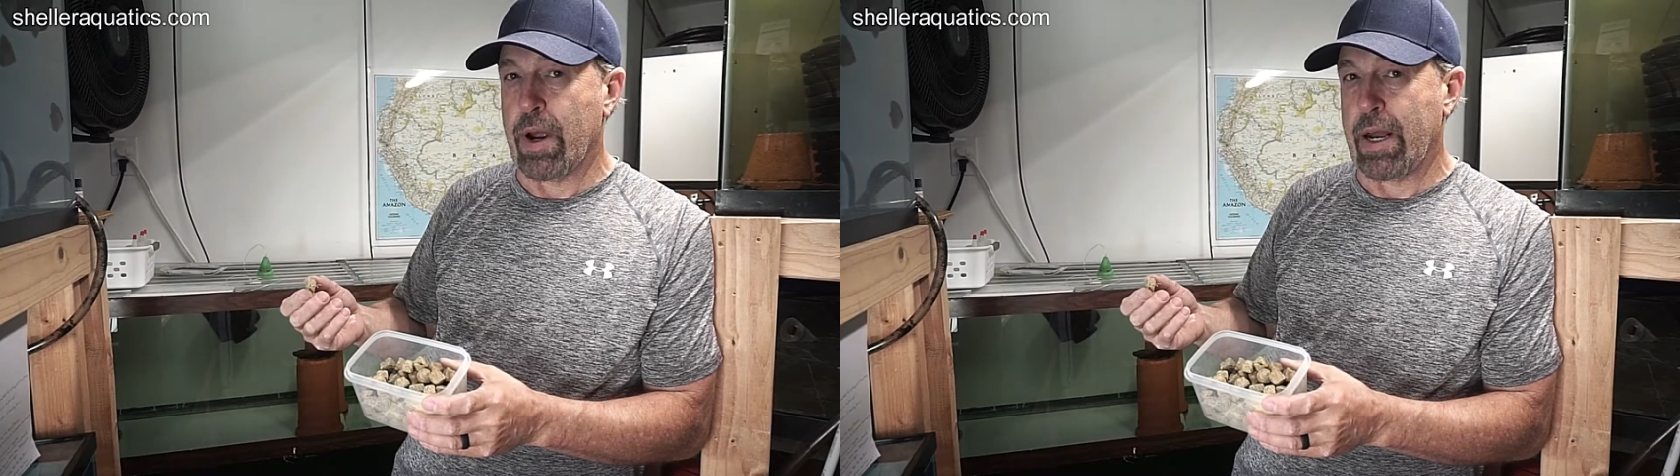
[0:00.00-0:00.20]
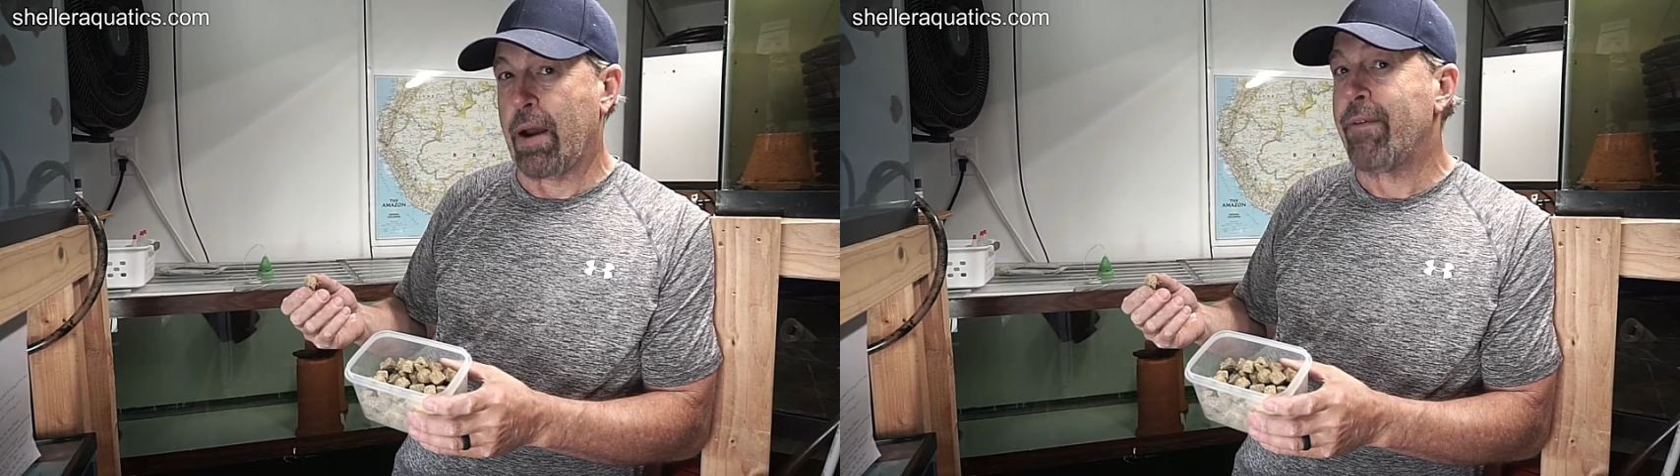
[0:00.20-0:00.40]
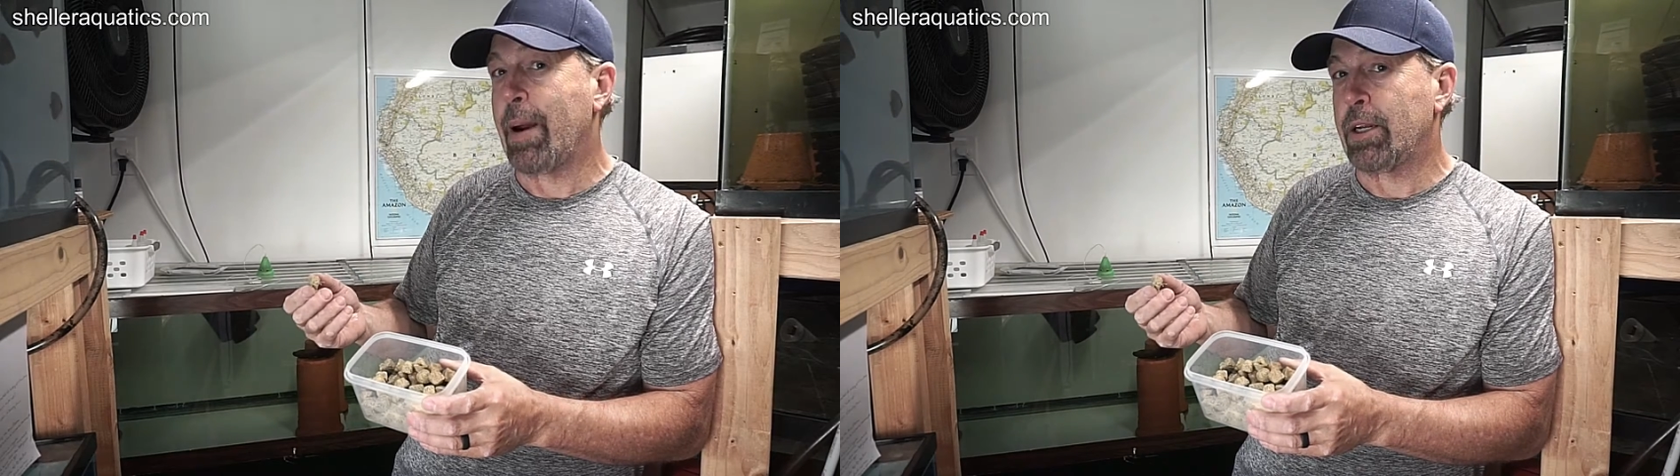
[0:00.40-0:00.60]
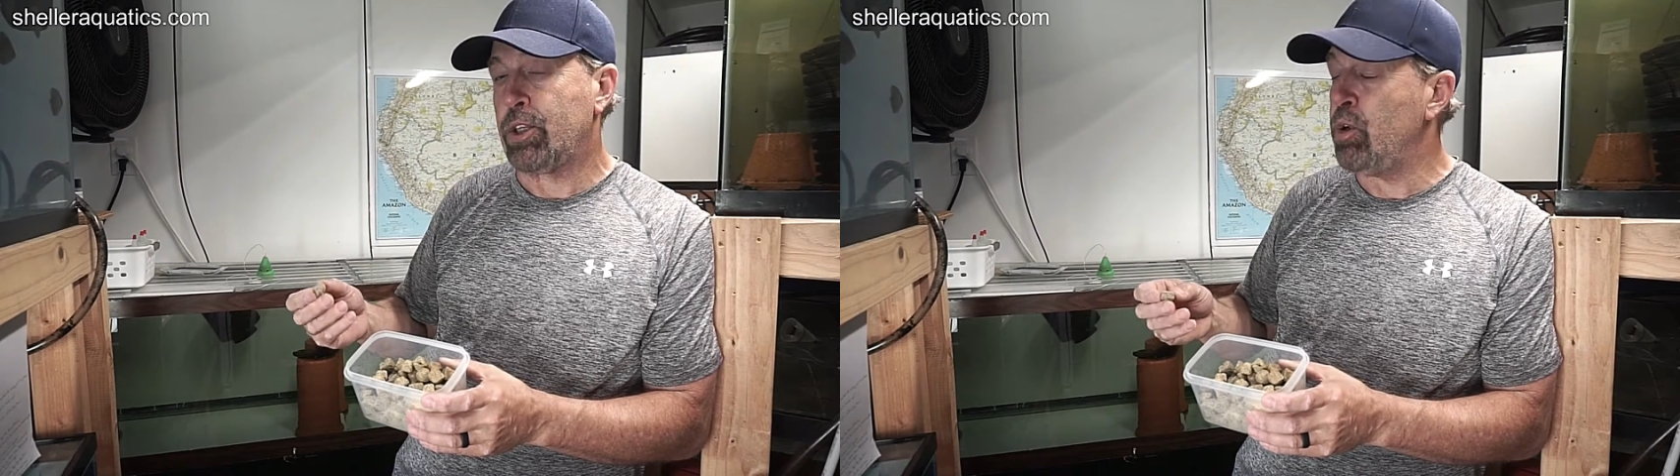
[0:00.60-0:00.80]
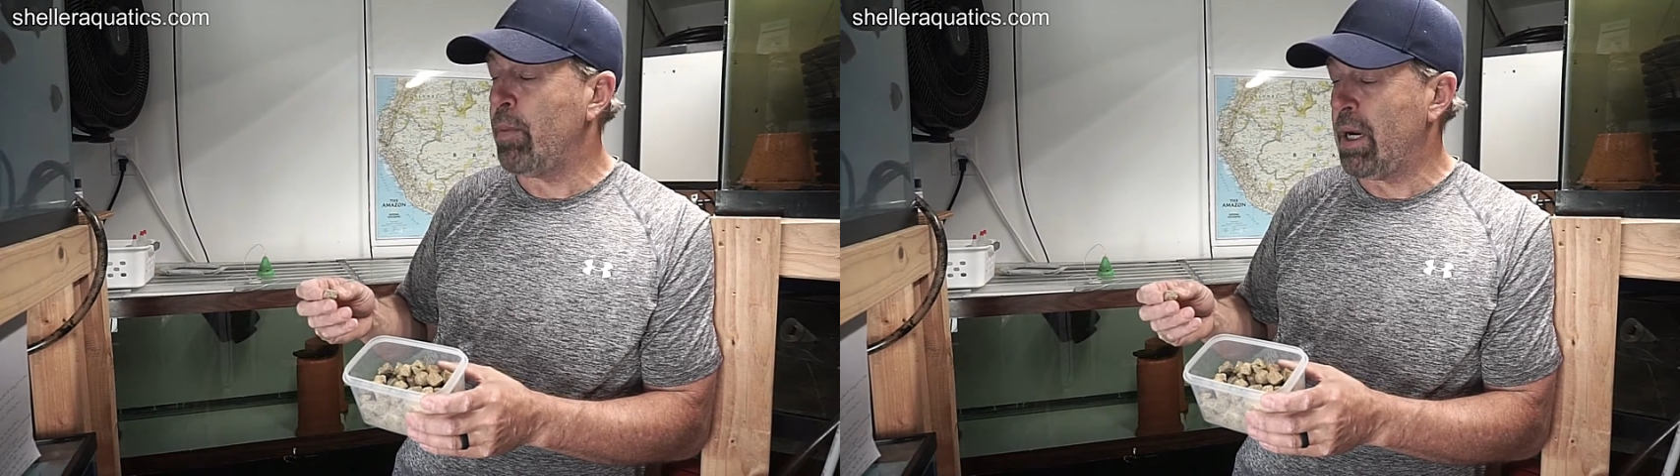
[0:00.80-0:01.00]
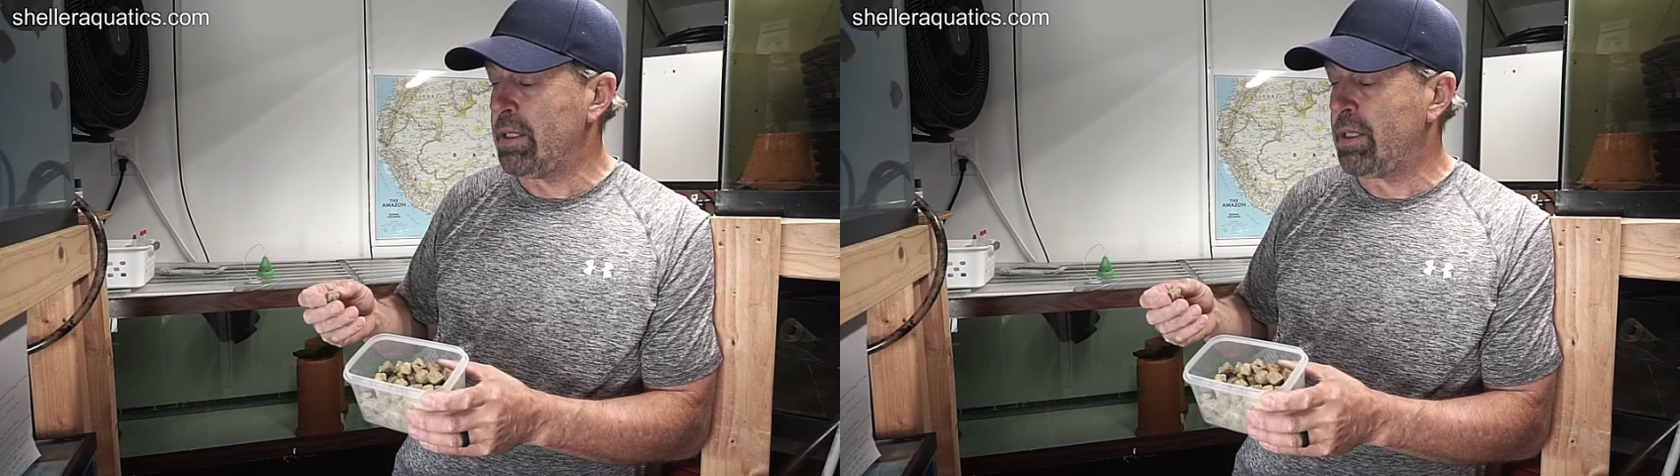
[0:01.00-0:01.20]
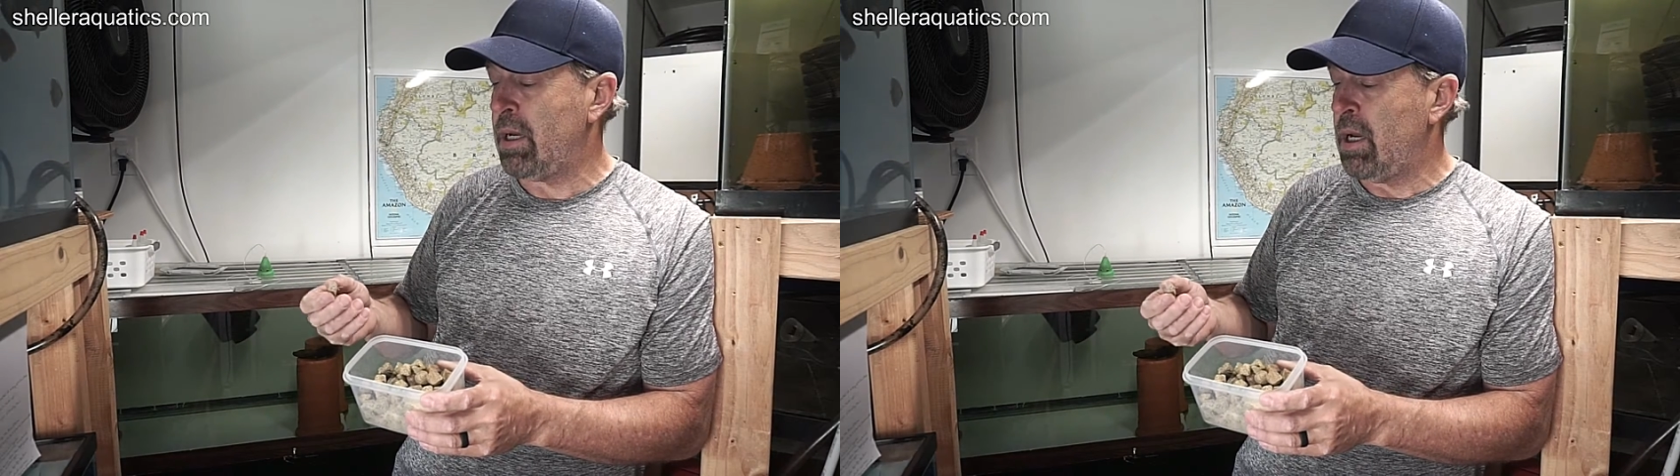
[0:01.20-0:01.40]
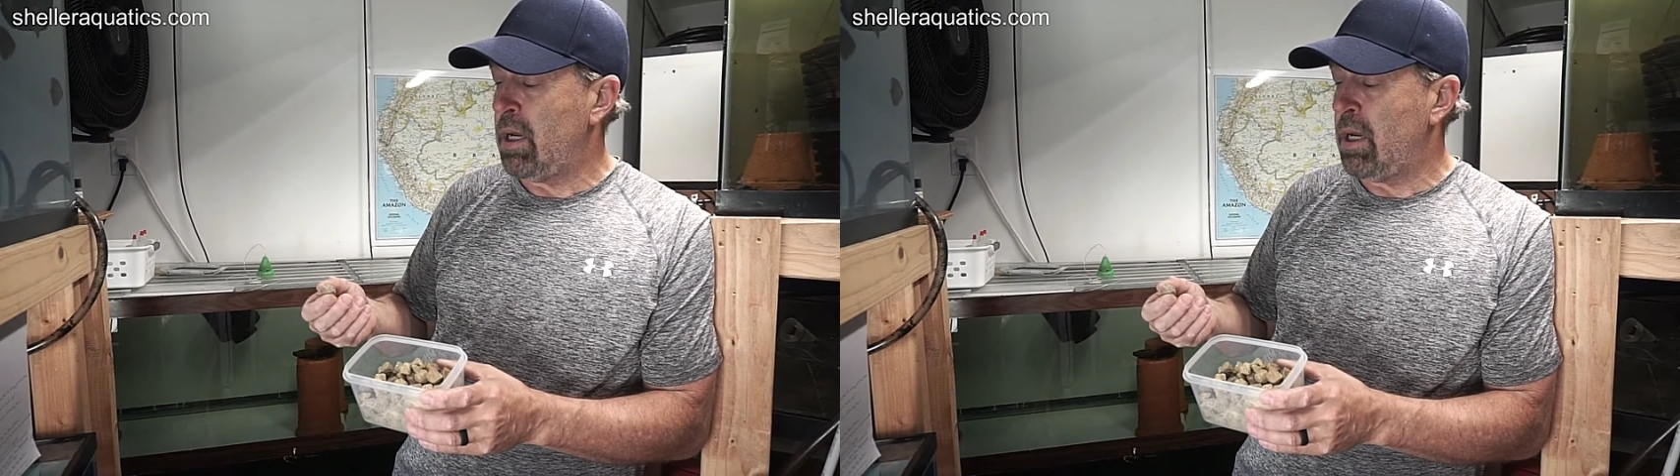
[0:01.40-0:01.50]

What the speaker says: right now for about 2 months.